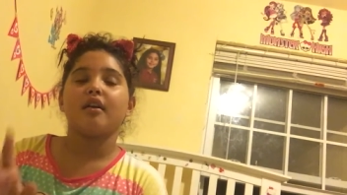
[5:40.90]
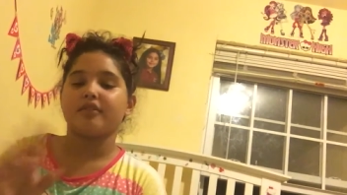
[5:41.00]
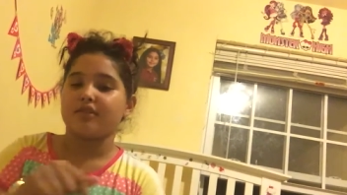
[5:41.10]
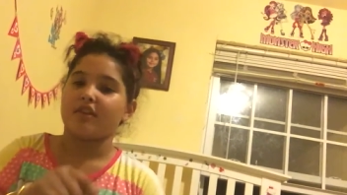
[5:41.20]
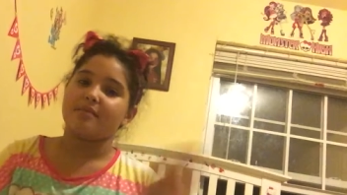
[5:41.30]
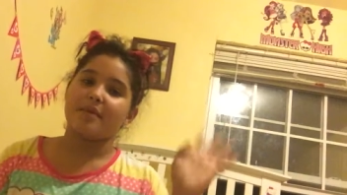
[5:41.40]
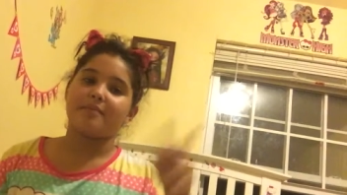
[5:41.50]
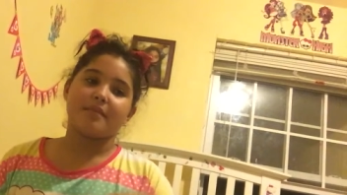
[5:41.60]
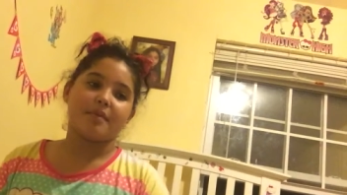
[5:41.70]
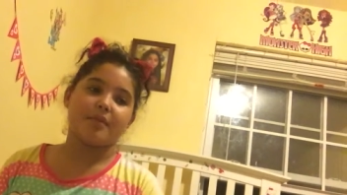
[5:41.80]
oh, sorry, my,
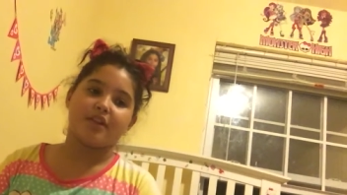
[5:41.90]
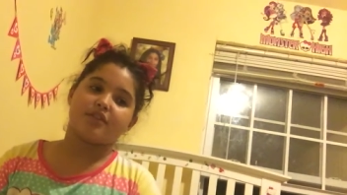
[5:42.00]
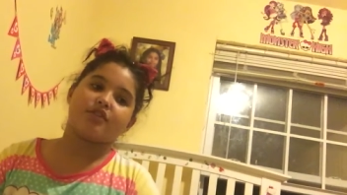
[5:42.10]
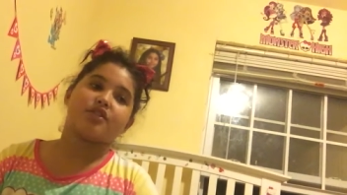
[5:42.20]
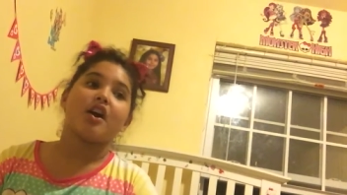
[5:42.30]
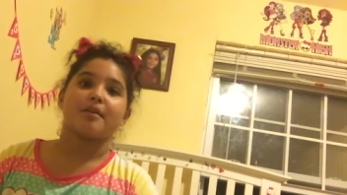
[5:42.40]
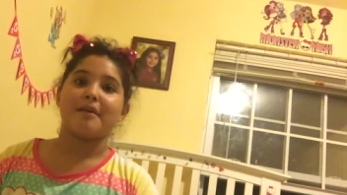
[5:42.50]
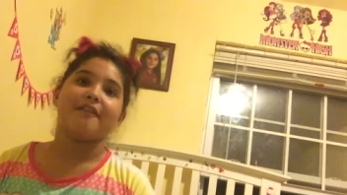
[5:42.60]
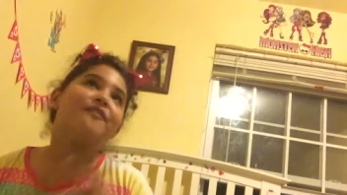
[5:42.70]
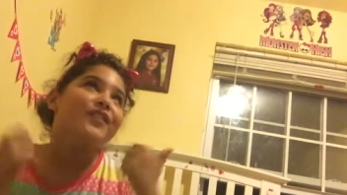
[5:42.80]
my parents are just talking
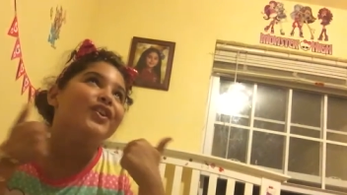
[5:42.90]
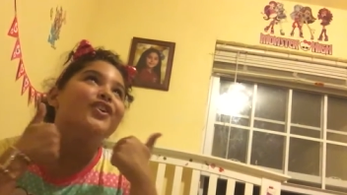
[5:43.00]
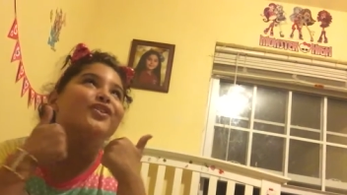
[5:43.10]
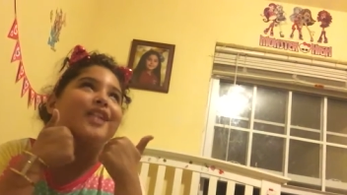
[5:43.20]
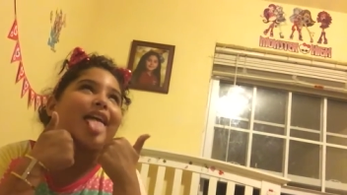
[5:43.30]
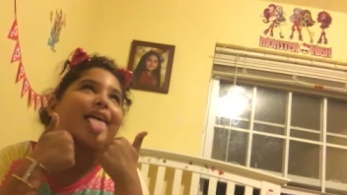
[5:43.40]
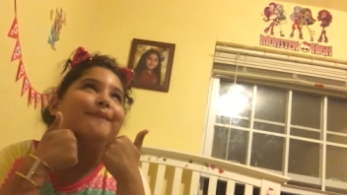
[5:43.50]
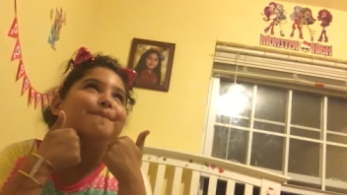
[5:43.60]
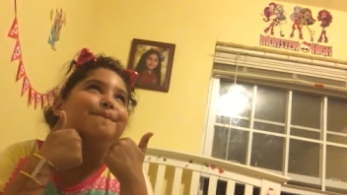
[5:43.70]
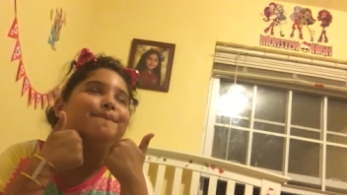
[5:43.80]
about food on. Um,